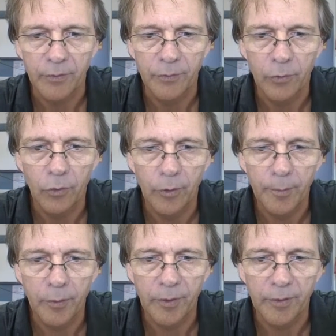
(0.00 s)
So
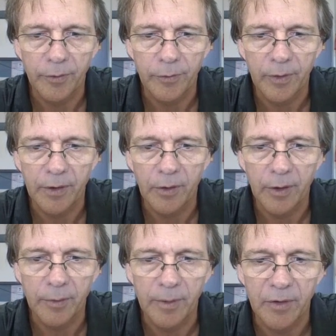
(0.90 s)

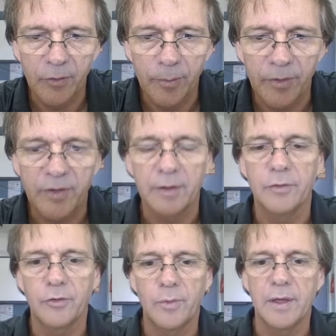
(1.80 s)
4.39 metres per
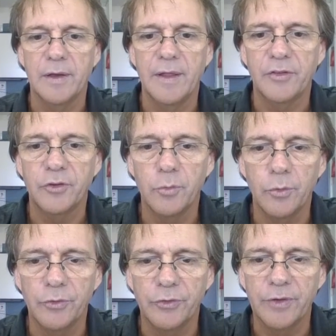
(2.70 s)
second squared, and that's
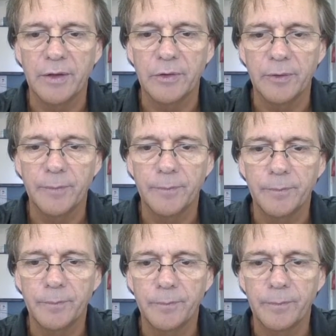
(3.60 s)
towards the centre,
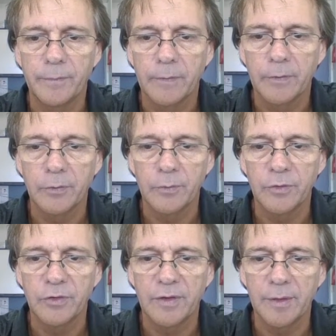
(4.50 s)
because
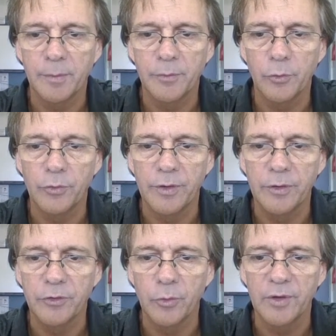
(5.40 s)
I just said that before,
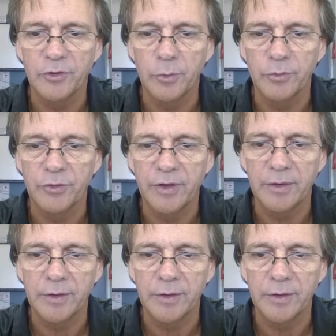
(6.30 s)
that it's always towards